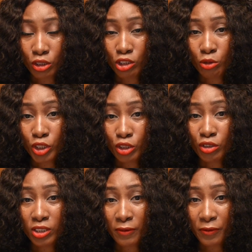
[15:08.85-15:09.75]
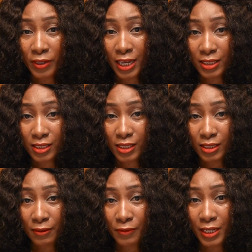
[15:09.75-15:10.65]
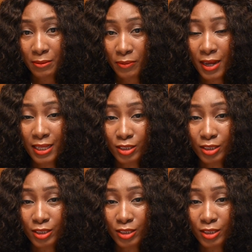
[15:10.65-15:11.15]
Cinquecento is a Fiat brand.